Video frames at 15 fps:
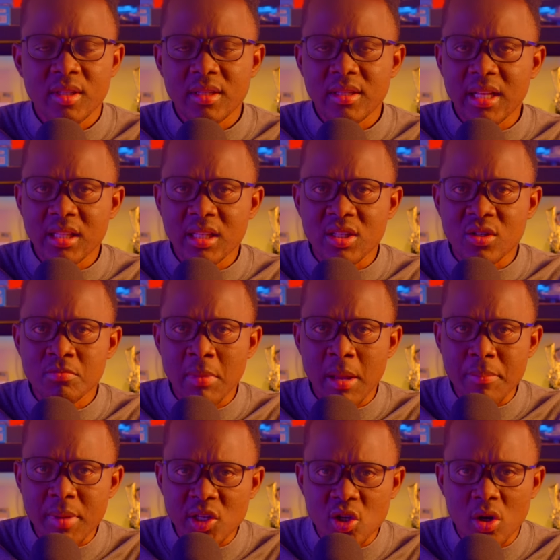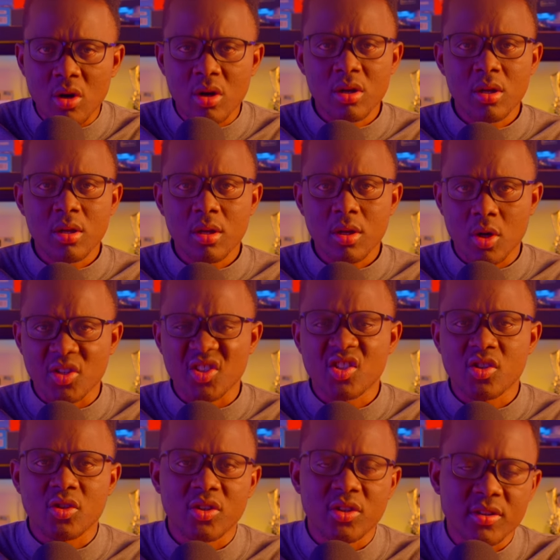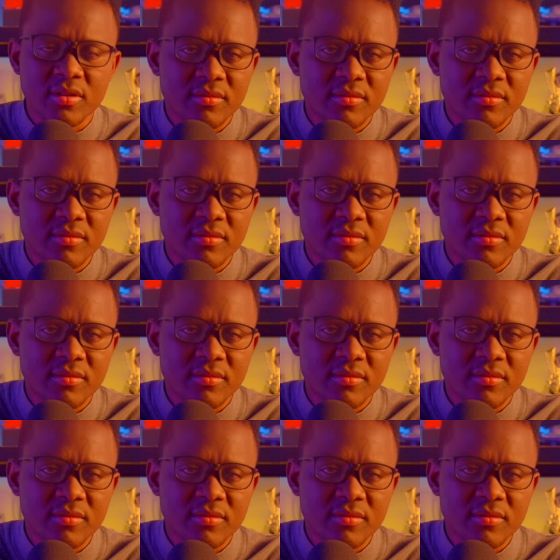That is my major concern.